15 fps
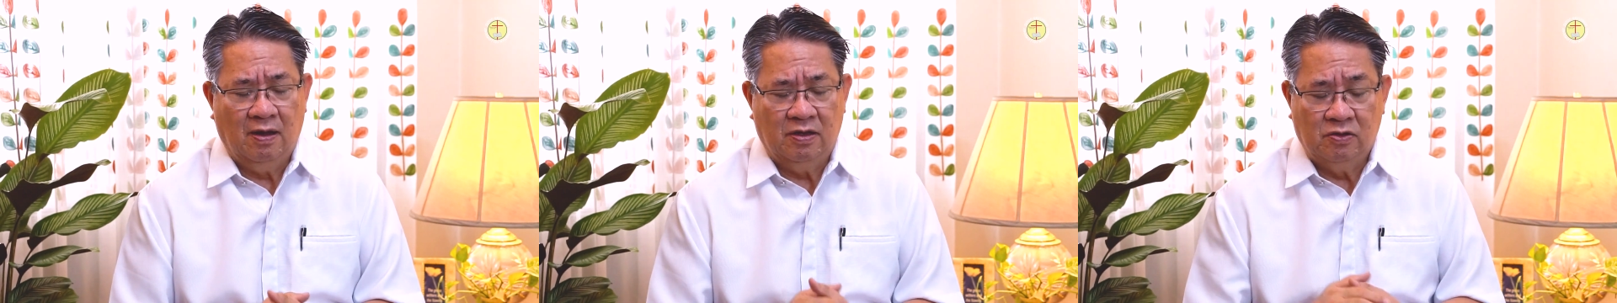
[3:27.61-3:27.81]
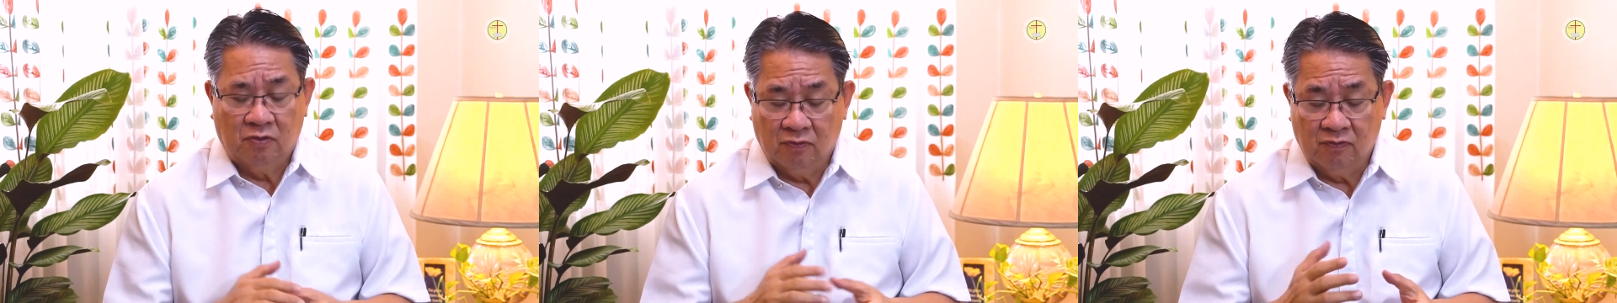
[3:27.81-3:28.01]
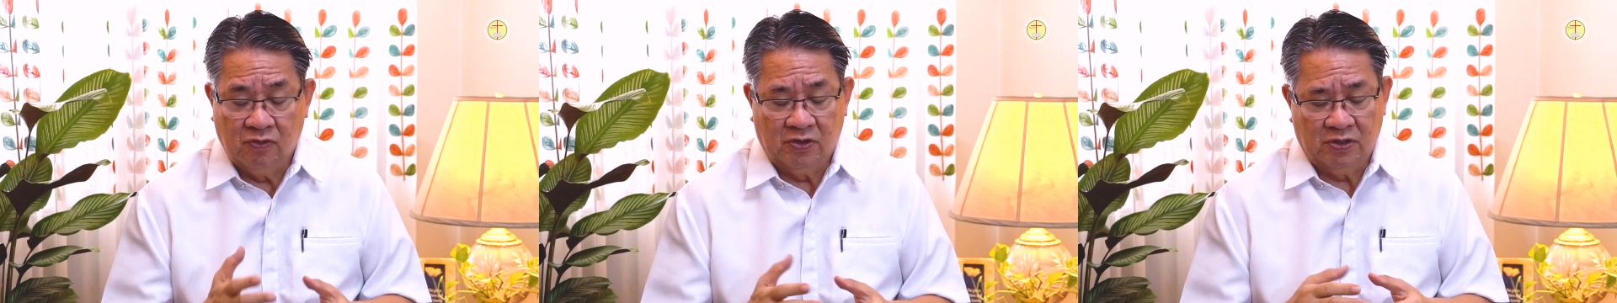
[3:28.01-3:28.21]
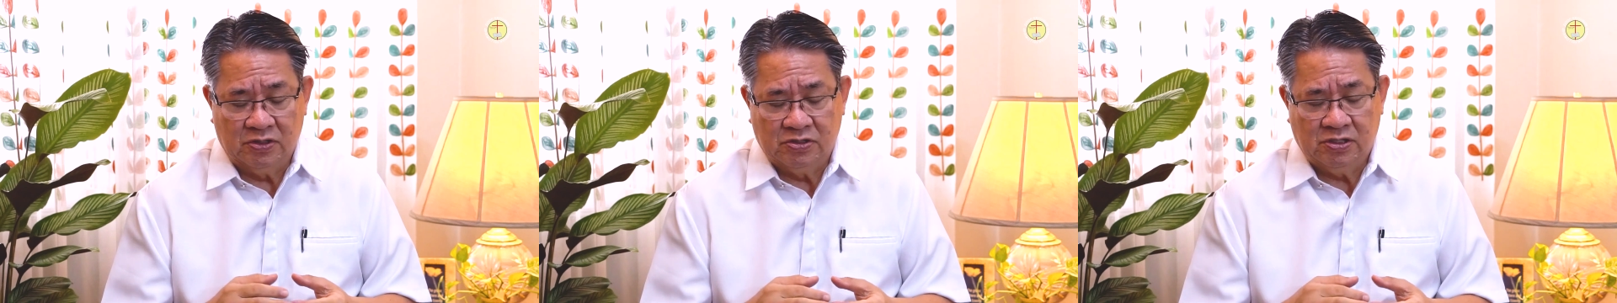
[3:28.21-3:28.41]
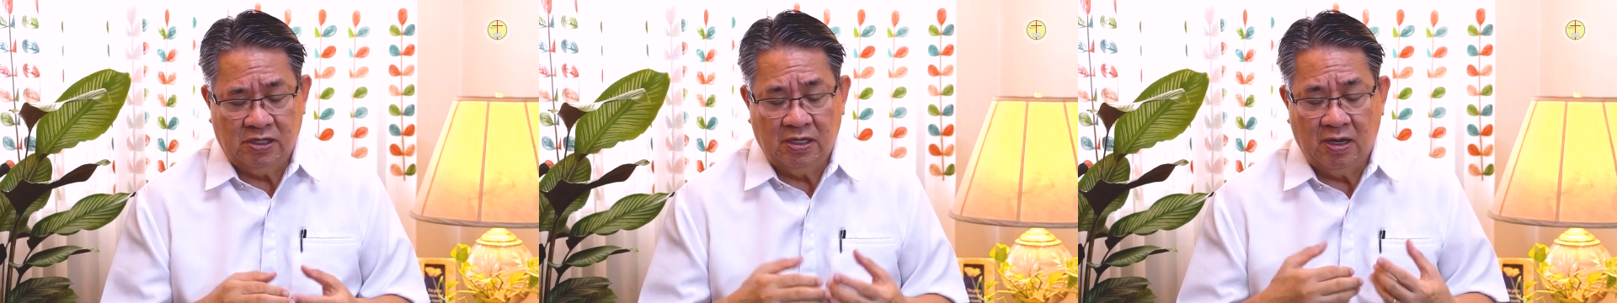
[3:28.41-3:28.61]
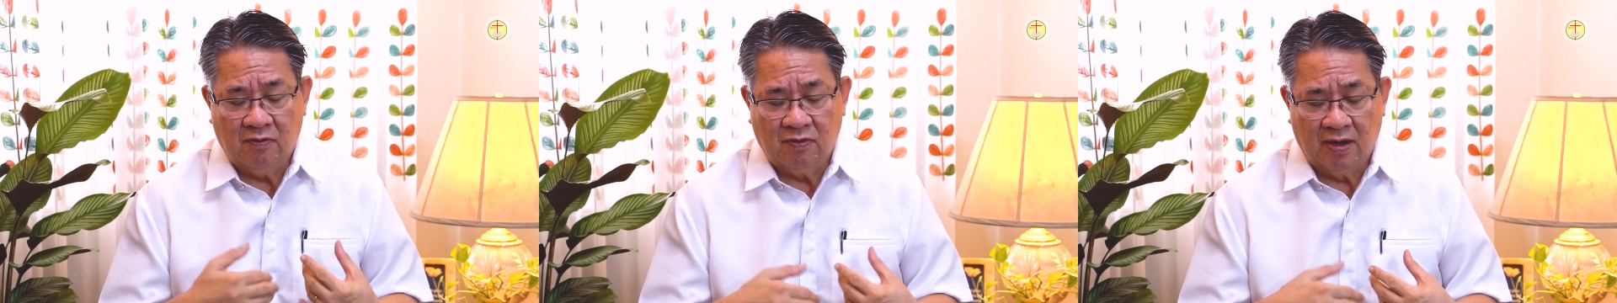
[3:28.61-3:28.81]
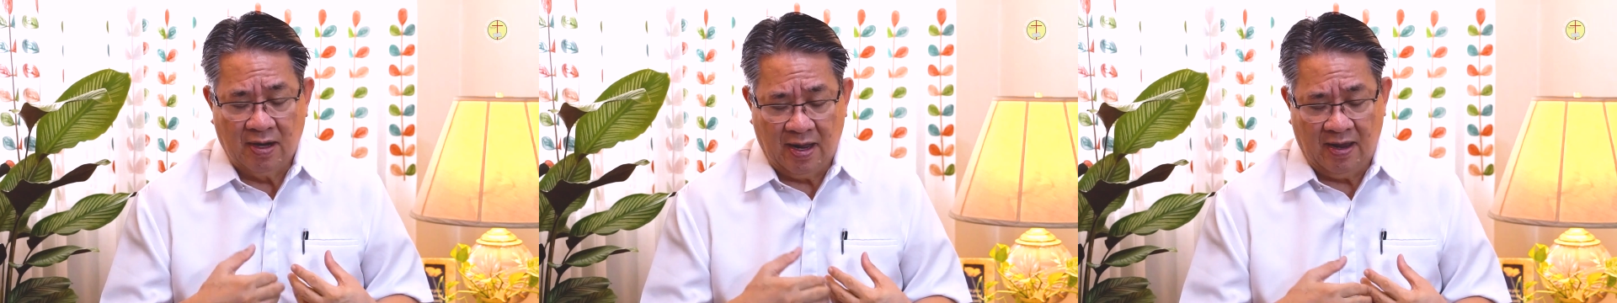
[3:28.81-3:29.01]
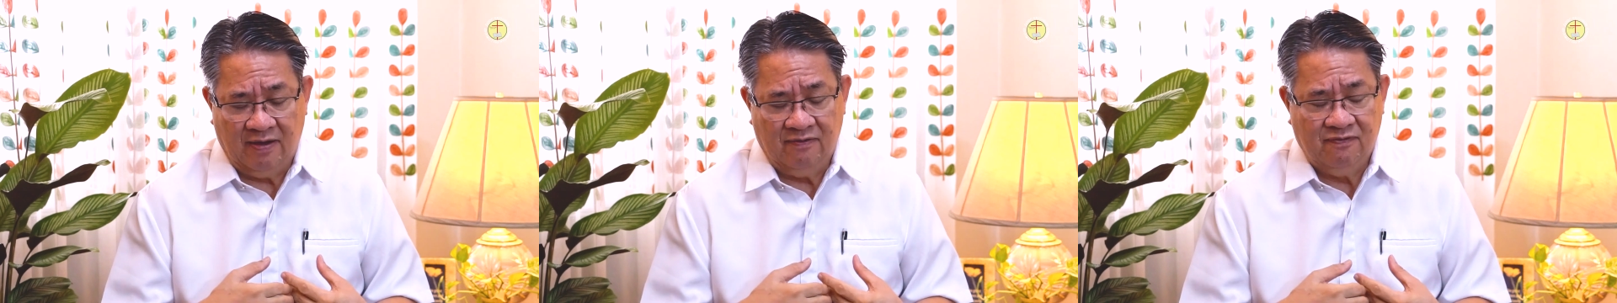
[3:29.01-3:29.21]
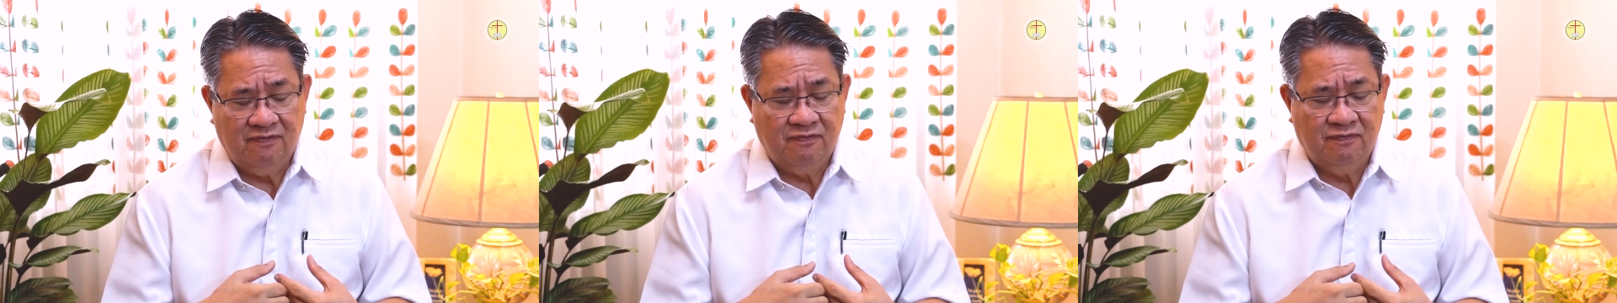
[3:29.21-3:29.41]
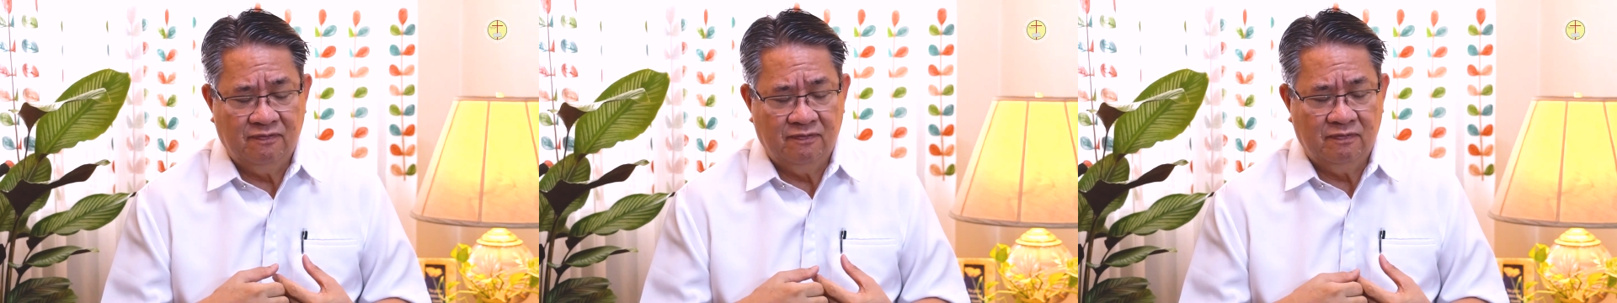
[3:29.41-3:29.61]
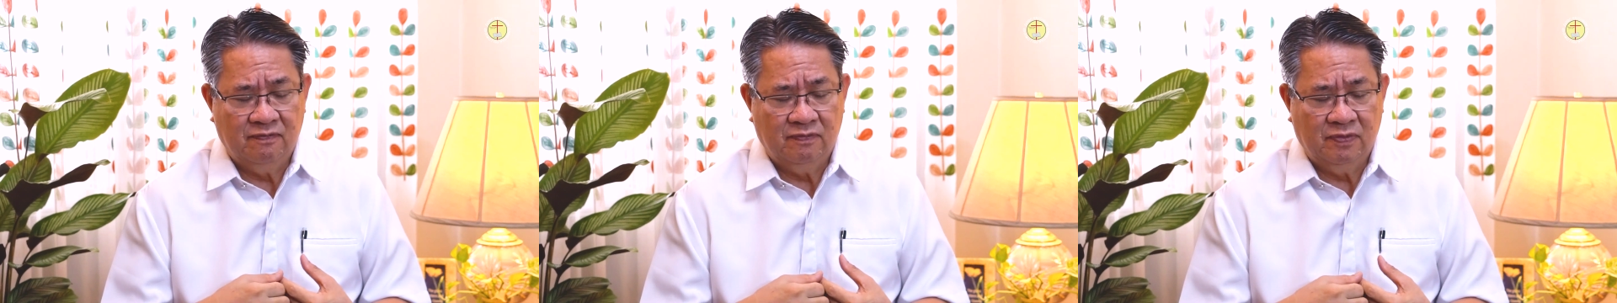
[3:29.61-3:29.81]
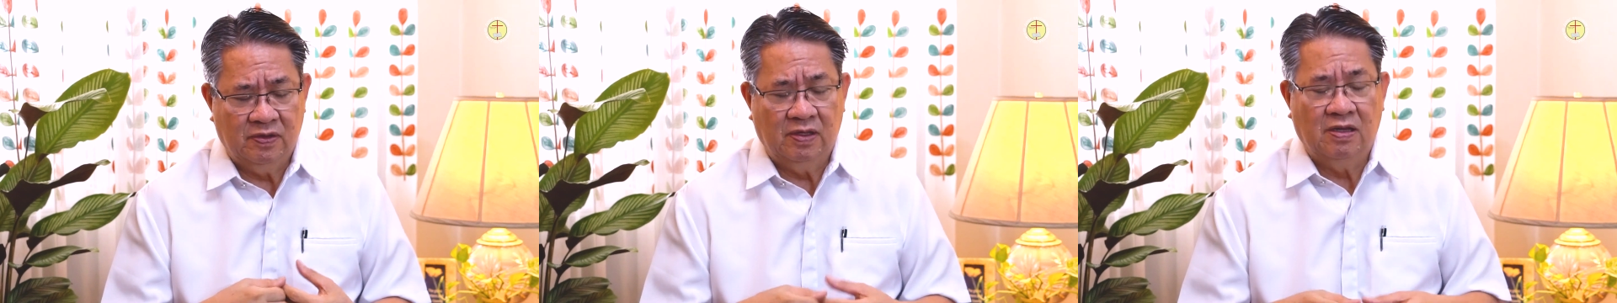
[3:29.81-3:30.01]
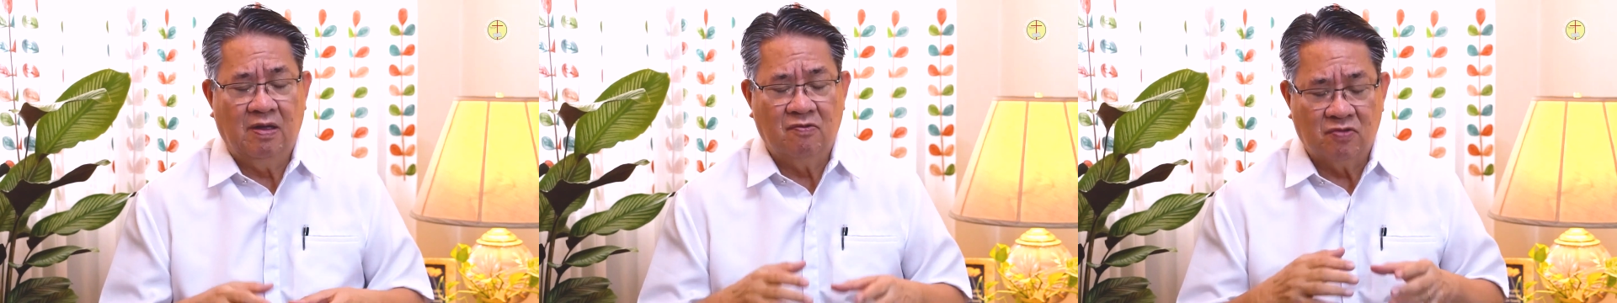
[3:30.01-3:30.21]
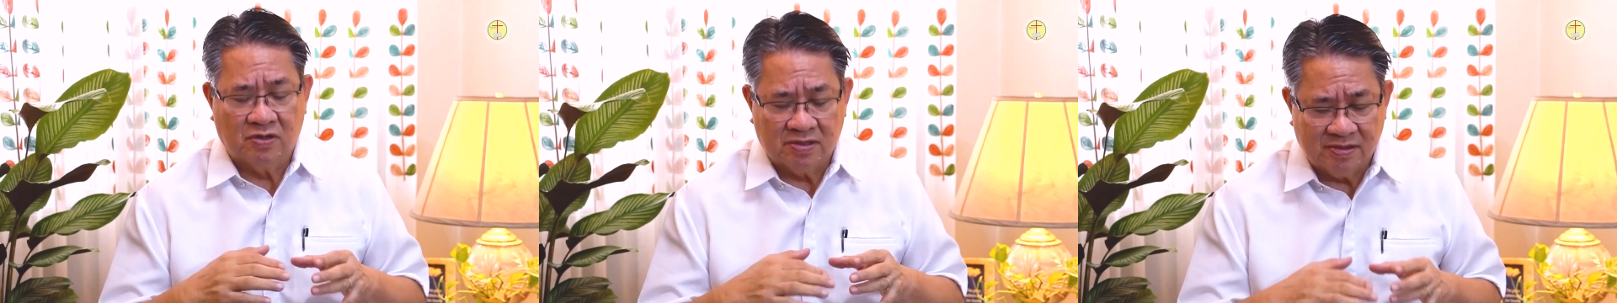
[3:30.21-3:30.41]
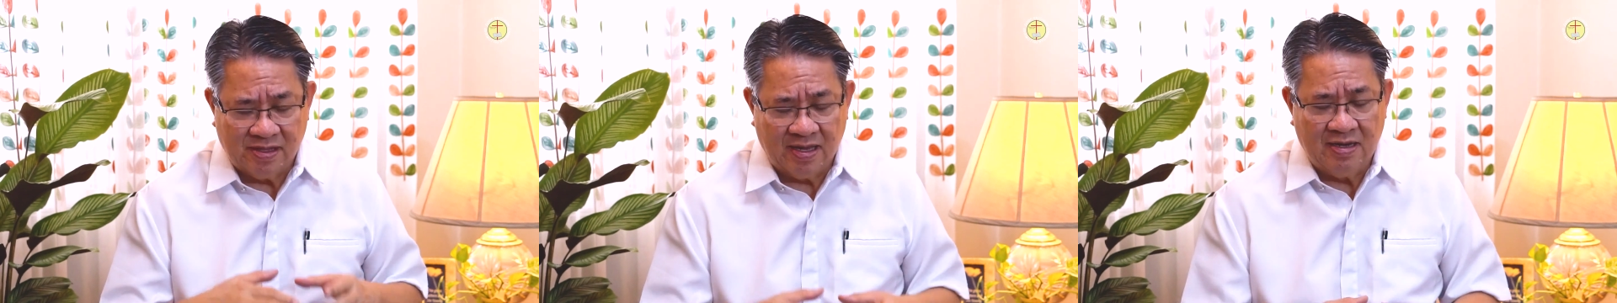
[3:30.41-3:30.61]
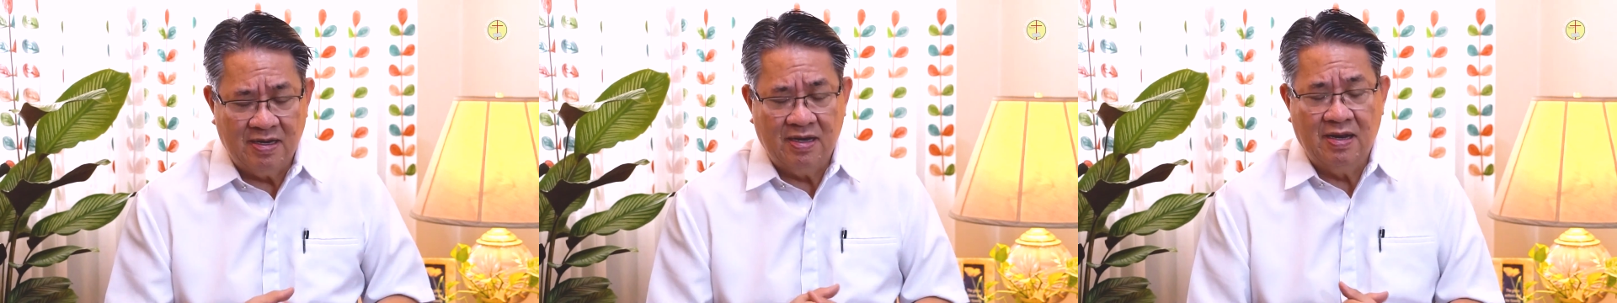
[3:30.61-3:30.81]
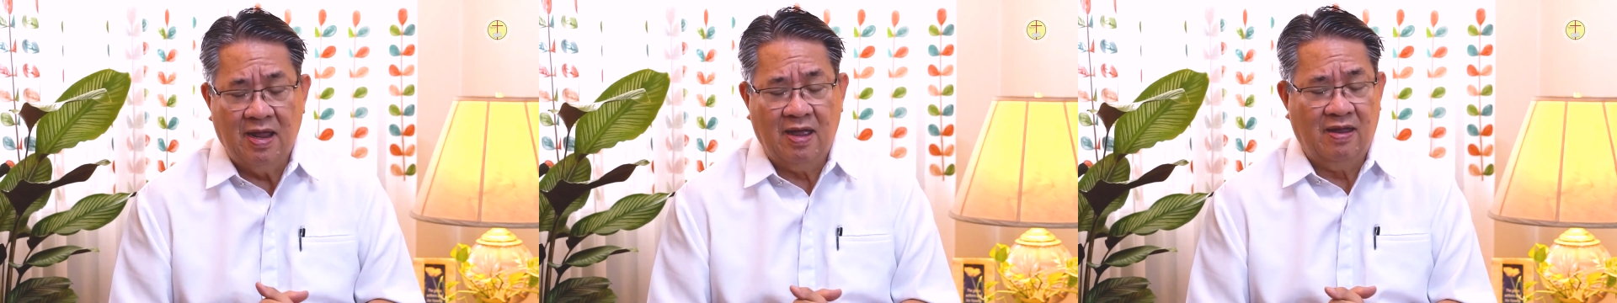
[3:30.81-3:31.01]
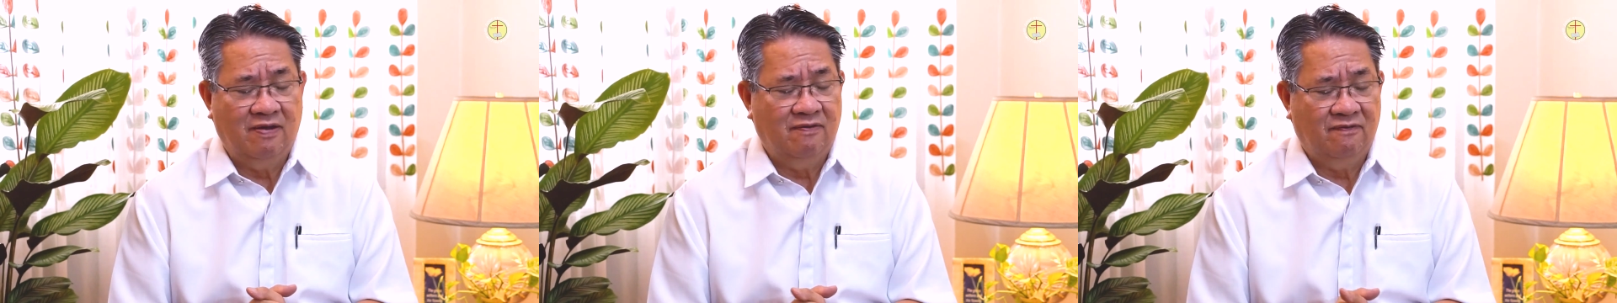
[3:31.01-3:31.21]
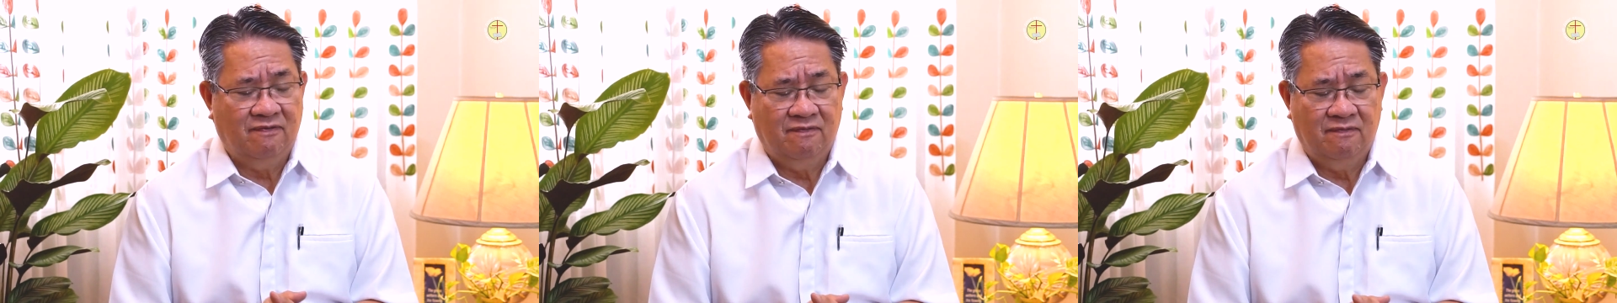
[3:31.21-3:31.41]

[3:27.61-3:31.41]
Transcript: your words in our life, in our daily life.